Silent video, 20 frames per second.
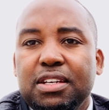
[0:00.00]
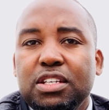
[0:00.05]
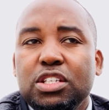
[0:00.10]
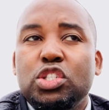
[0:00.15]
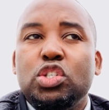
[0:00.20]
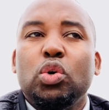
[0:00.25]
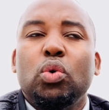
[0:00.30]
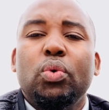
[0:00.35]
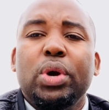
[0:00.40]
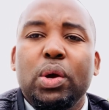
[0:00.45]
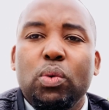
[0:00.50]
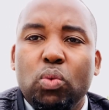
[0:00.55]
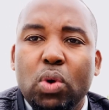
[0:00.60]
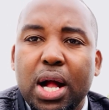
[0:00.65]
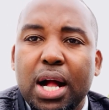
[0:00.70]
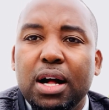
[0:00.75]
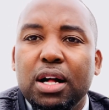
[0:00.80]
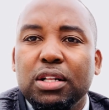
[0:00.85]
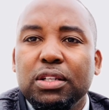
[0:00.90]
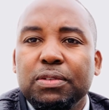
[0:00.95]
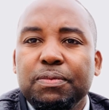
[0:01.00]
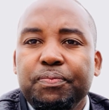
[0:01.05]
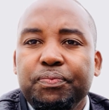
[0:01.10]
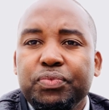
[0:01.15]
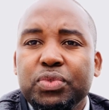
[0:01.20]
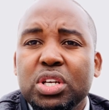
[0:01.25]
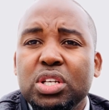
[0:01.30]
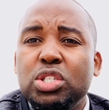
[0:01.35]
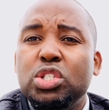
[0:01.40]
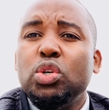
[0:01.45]
Do it well,
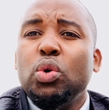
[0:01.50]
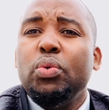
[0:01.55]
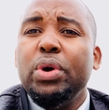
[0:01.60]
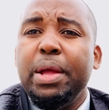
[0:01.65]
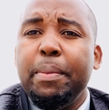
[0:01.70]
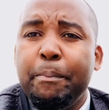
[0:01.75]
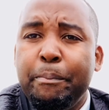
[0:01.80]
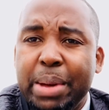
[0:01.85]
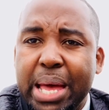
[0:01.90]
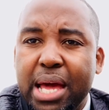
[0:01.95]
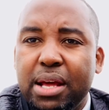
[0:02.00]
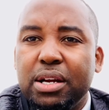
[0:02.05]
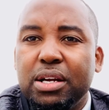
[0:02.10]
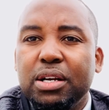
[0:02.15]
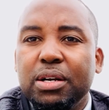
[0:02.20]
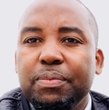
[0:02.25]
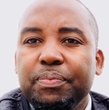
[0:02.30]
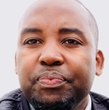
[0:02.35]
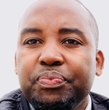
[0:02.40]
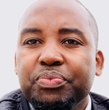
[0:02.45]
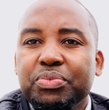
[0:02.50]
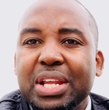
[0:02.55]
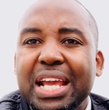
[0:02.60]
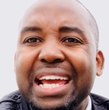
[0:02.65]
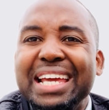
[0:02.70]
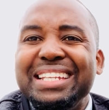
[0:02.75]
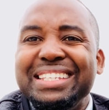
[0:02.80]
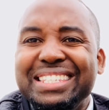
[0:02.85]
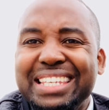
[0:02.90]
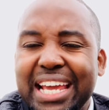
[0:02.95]
do it better,
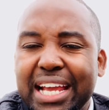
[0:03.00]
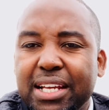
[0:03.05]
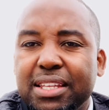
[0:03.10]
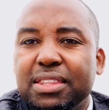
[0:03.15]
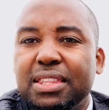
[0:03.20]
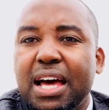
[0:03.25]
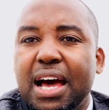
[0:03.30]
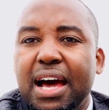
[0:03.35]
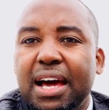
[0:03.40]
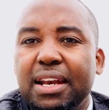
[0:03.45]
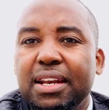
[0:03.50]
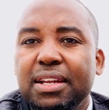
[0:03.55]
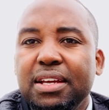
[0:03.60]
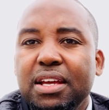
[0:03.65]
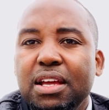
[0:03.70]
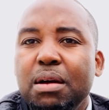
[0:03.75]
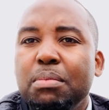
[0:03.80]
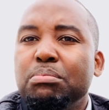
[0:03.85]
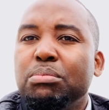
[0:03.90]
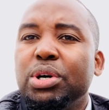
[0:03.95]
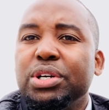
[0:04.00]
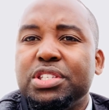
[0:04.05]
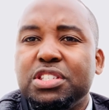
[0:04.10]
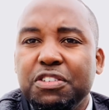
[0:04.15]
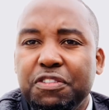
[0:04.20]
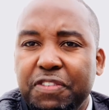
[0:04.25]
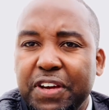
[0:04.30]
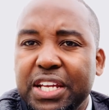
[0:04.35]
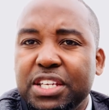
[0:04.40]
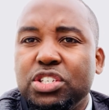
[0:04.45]
and take that,
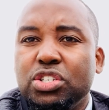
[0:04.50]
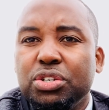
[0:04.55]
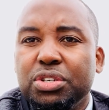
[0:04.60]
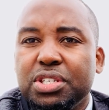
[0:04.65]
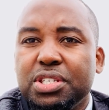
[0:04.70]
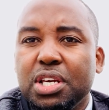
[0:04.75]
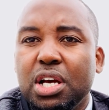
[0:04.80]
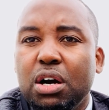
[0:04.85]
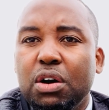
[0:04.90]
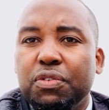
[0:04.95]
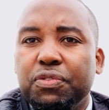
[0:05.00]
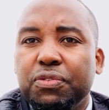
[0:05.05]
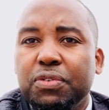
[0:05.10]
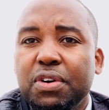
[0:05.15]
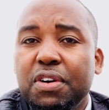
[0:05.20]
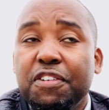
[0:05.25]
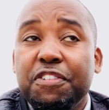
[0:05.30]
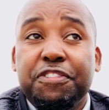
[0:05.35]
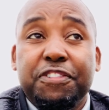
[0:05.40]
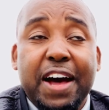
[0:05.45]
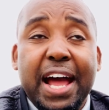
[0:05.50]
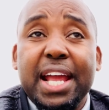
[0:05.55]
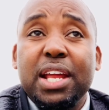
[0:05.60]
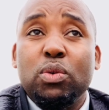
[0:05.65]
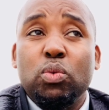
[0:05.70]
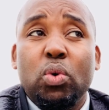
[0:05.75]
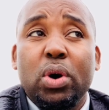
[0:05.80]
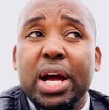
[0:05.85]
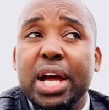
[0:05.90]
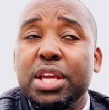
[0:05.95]
motivate yourself,
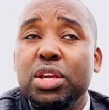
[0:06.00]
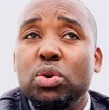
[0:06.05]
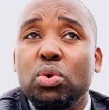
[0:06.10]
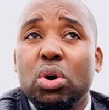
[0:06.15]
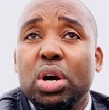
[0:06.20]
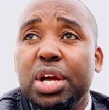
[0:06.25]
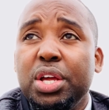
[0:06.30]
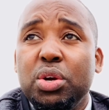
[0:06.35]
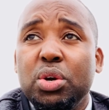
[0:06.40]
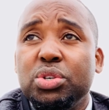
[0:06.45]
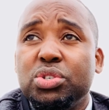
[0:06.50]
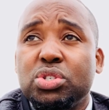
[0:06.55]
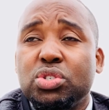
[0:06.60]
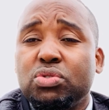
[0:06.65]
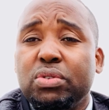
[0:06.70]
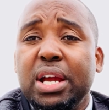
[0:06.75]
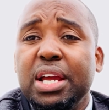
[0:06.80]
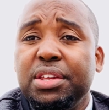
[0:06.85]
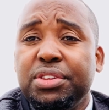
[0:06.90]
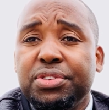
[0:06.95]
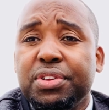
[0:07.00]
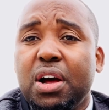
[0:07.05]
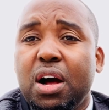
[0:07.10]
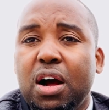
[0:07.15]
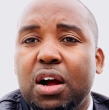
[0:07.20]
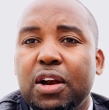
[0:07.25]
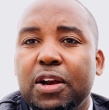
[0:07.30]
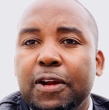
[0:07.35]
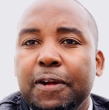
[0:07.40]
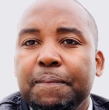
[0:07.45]
find where your strengths are.